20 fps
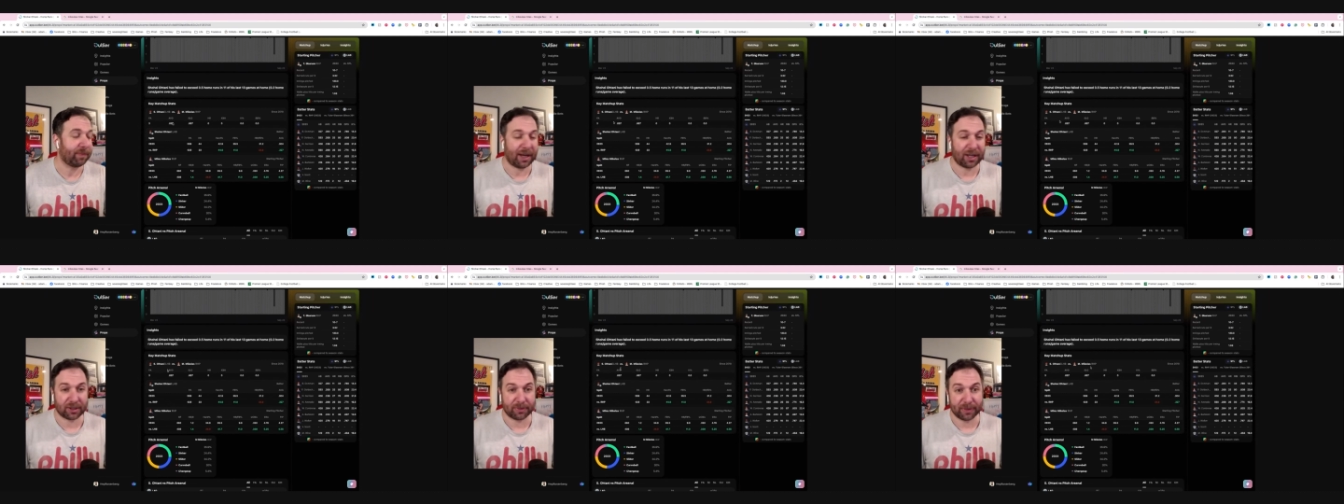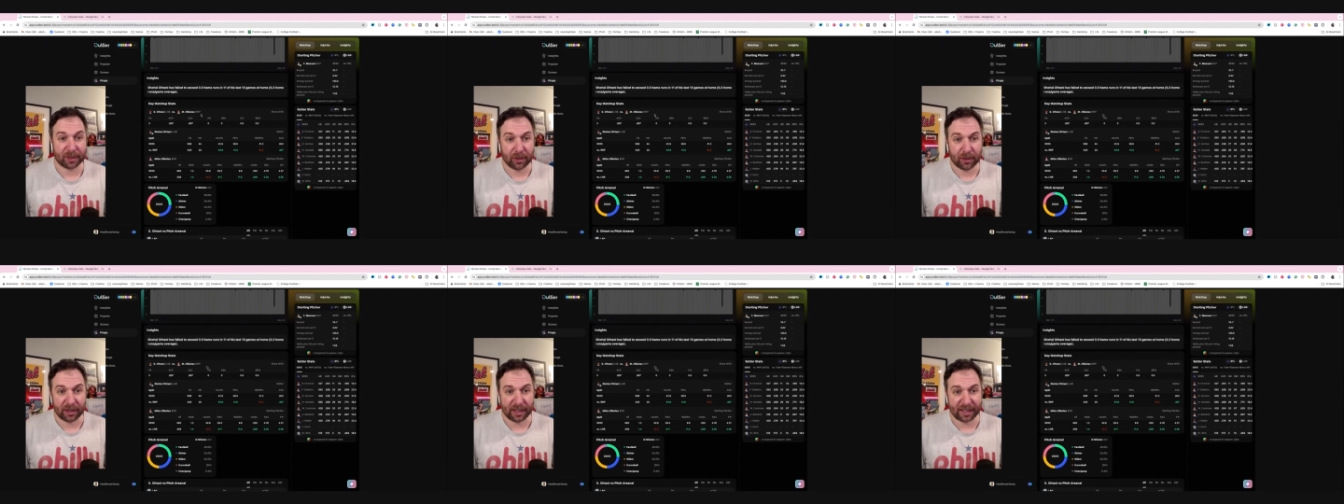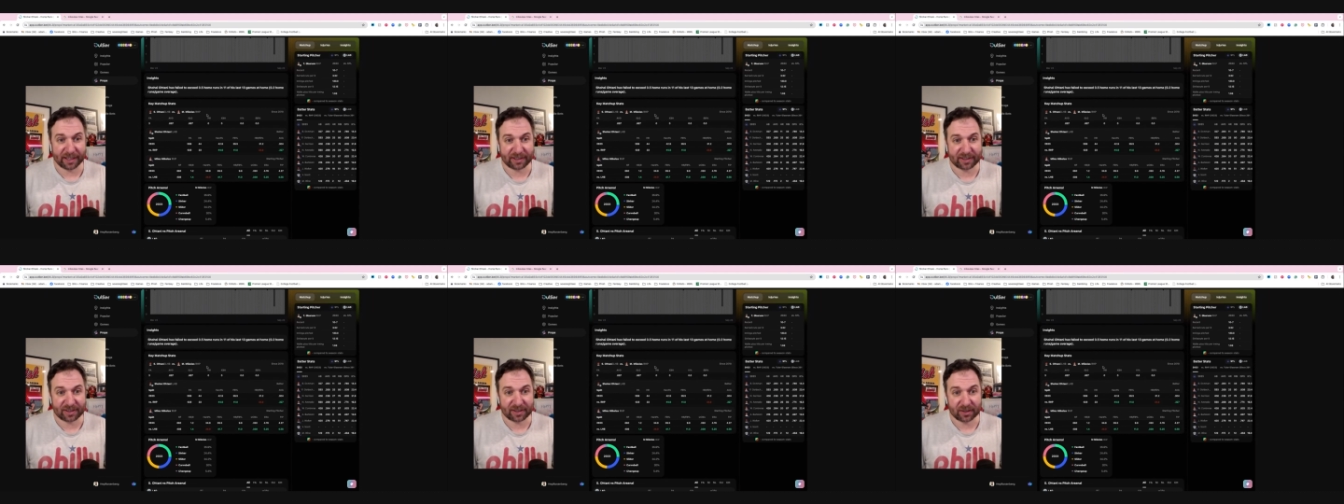Miles
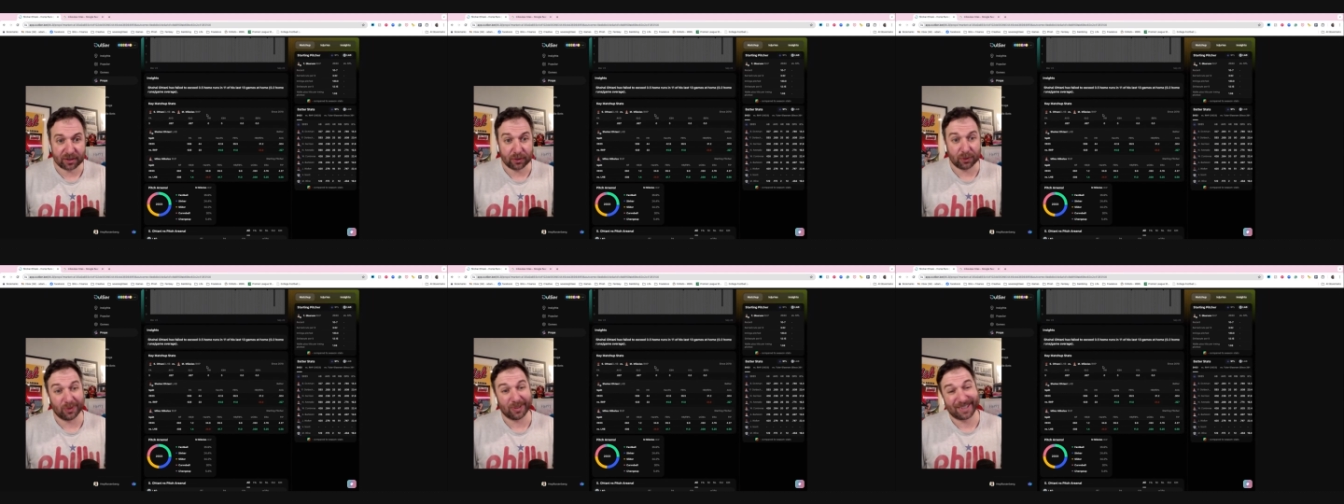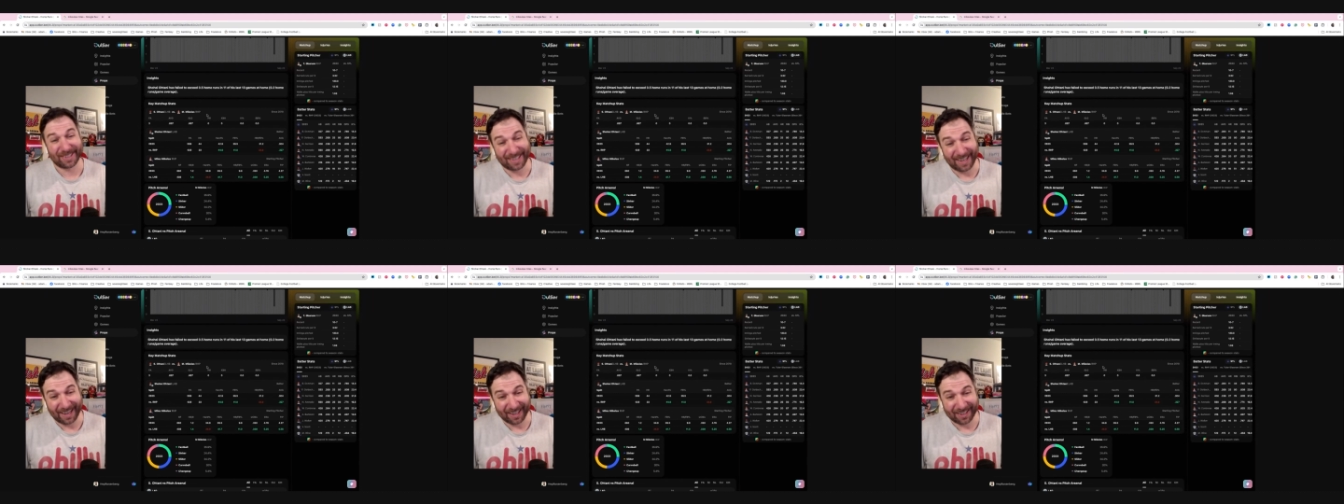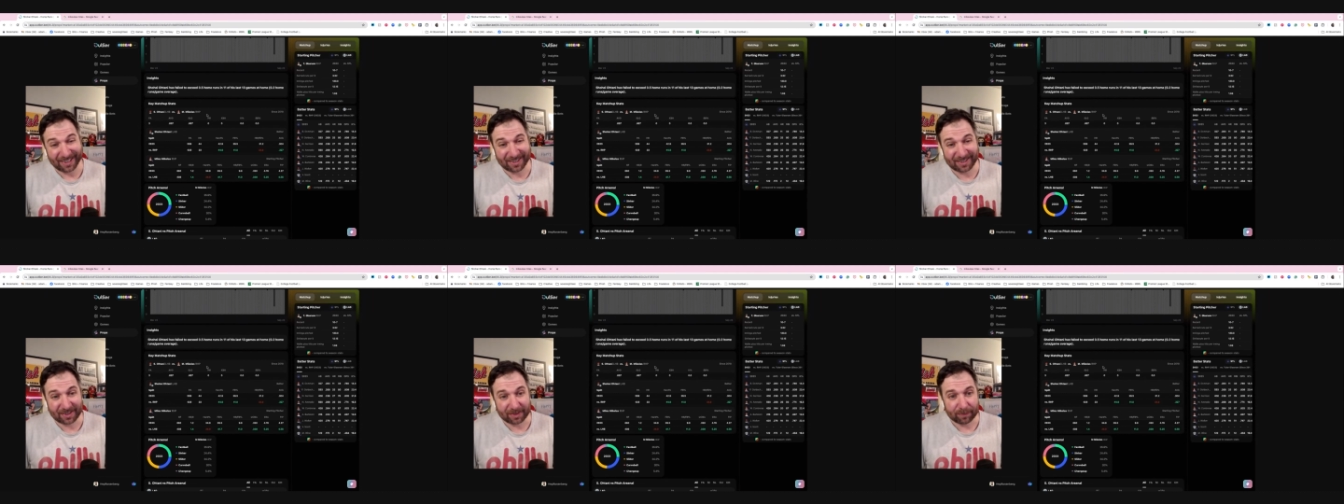Mikolas, who
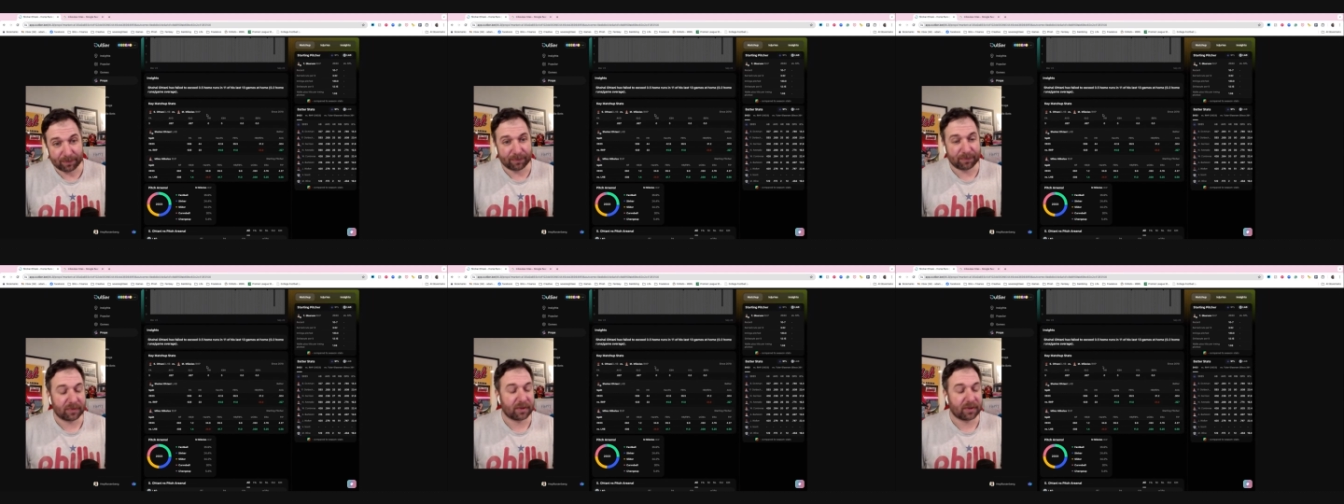stinks,